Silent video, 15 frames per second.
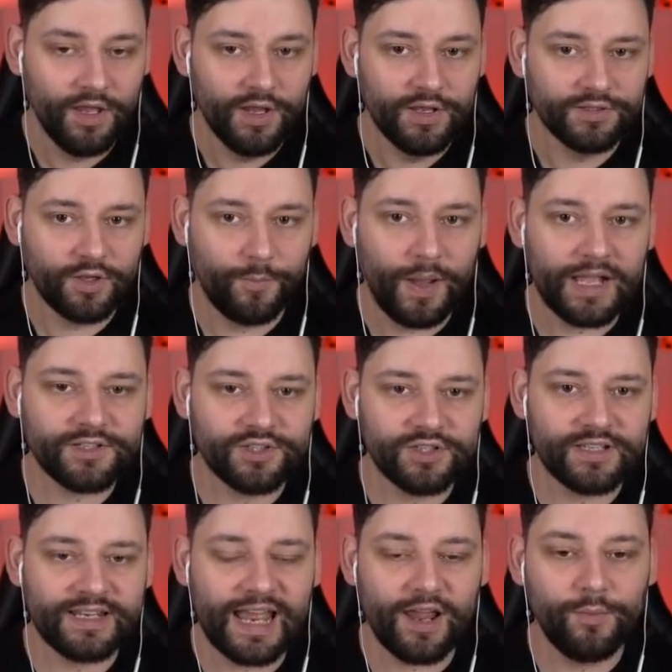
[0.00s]
So passengers are
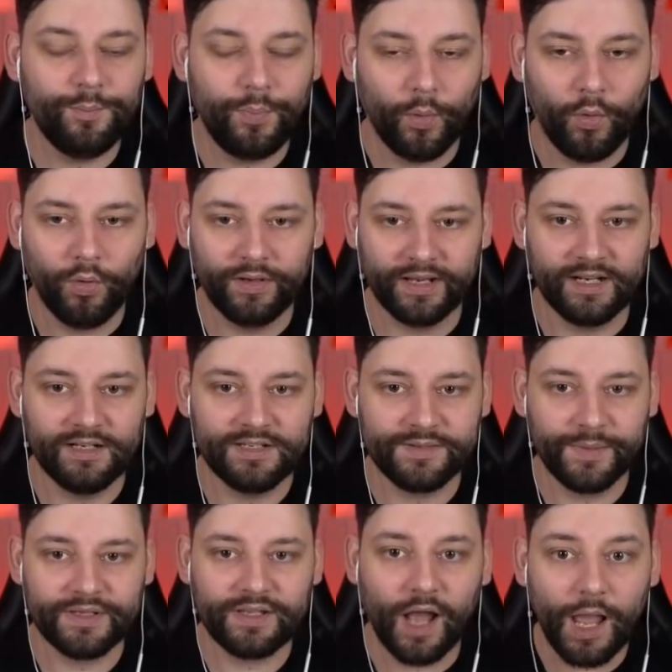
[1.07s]
now boarding. So by
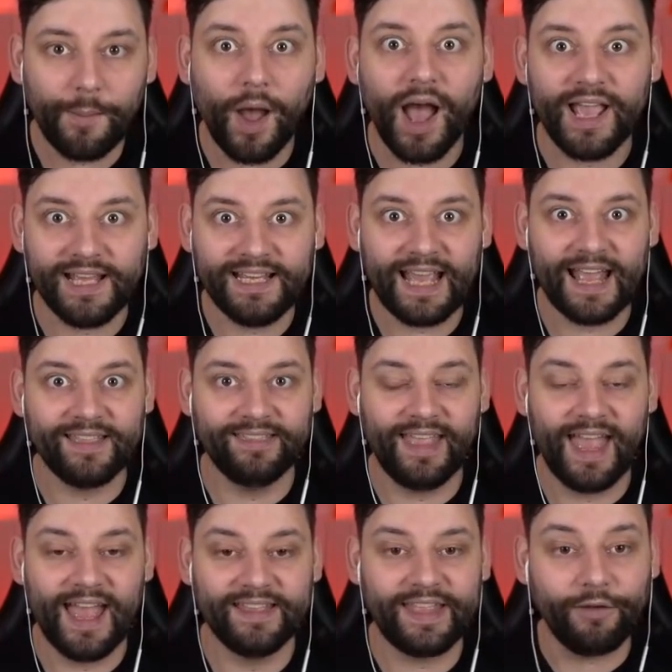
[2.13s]
the time I get
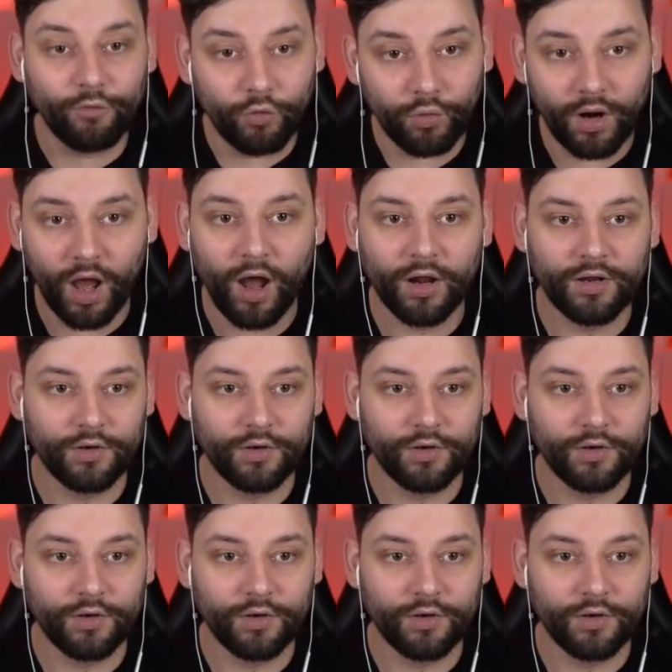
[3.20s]
there, they're all on.